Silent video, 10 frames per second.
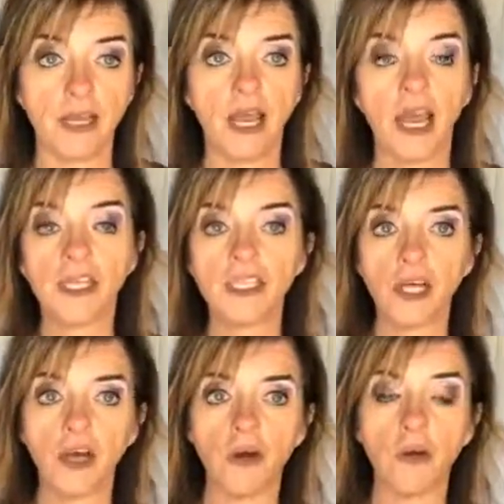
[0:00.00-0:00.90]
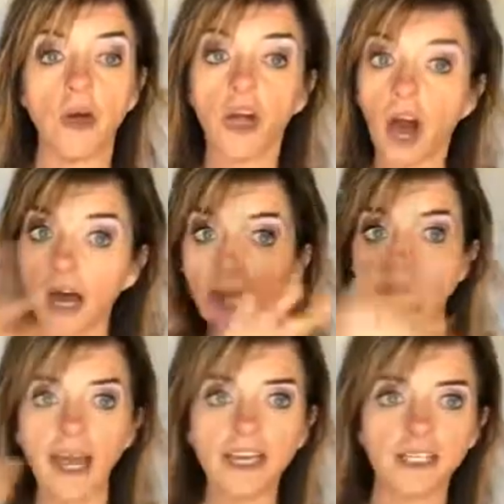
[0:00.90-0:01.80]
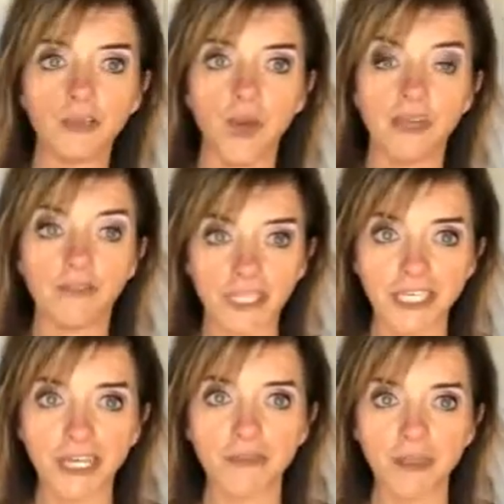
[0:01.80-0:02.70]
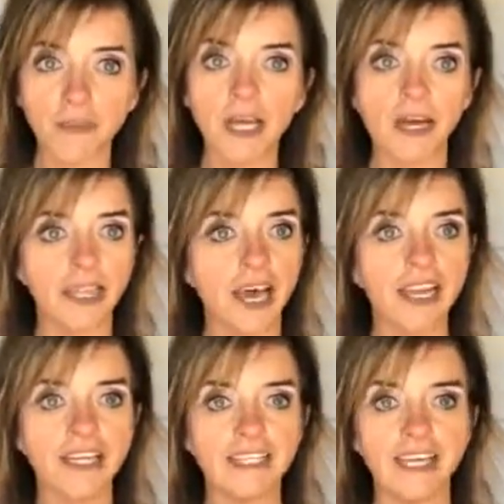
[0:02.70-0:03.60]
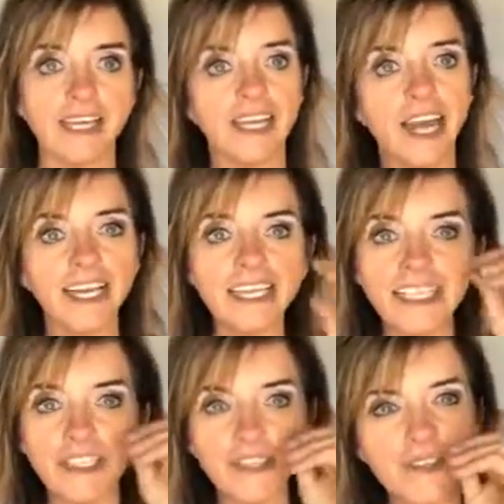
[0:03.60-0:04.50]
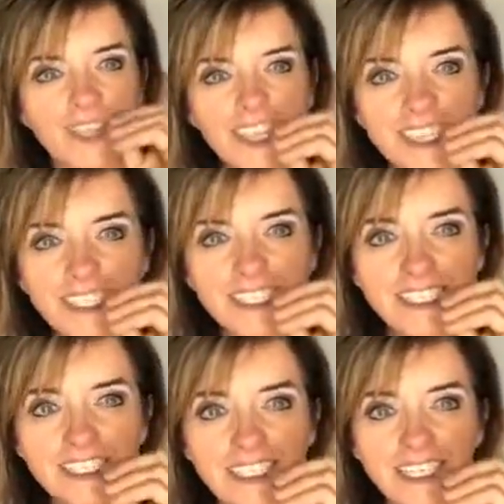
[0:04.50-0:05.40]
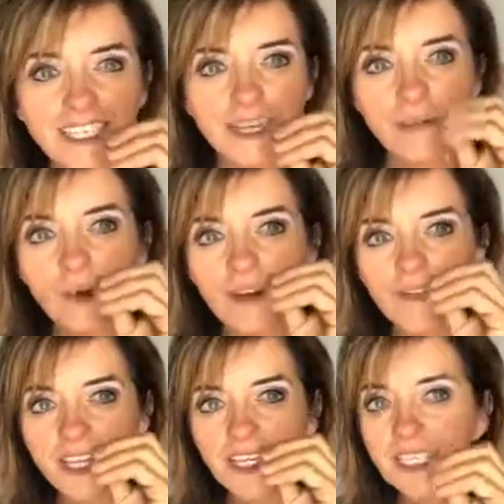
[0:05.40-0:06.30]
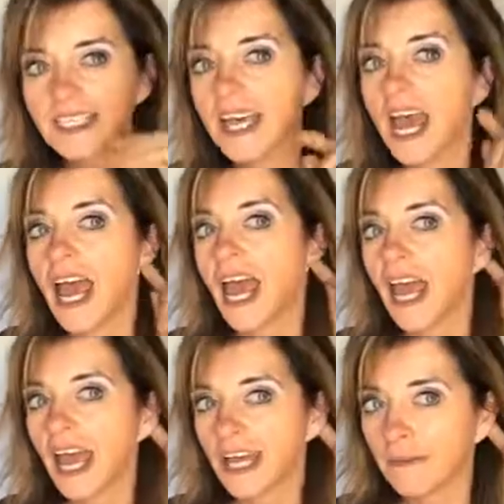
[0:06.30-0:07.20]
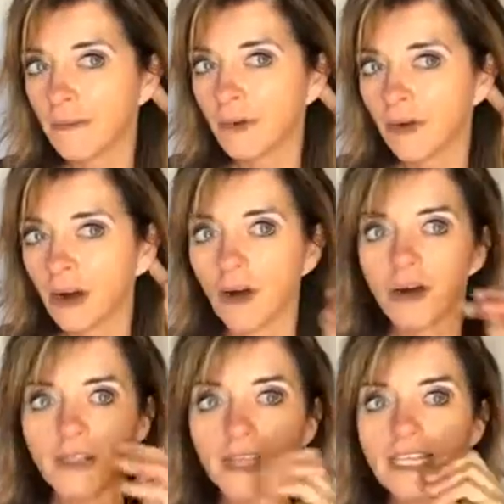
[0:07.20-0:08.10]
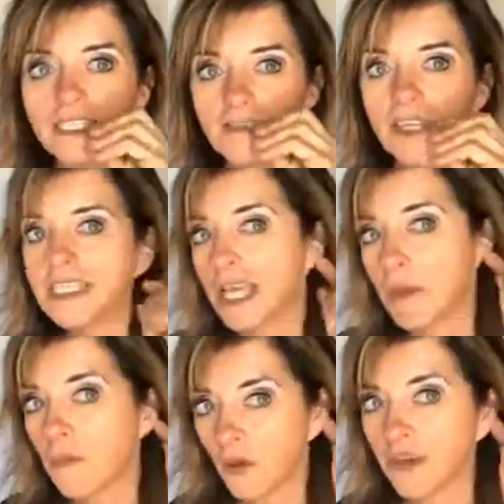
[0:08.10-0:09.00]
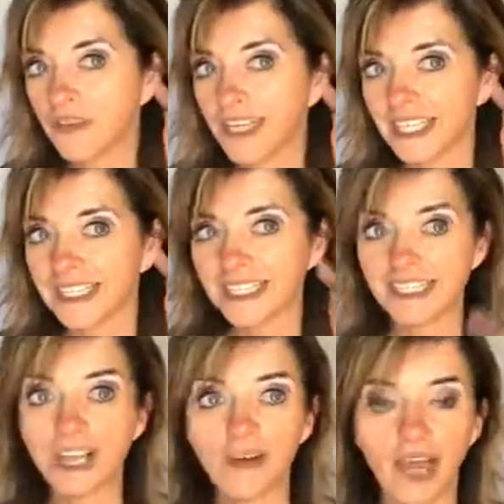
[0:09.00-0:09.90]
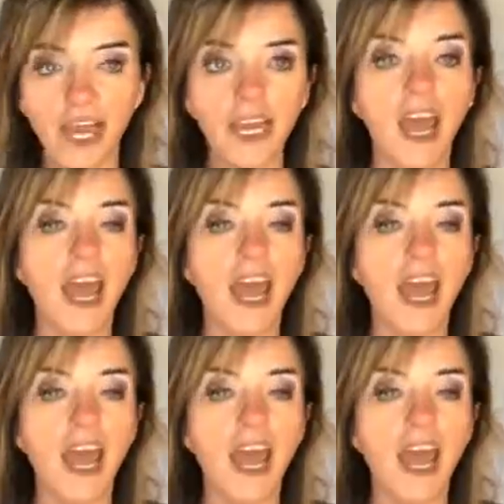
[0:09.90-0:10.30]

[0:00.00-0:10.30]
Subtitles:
And so God had his way of dealing with me on that and said that I needed to do this, more of this, and more, or less of this and more of this, okay?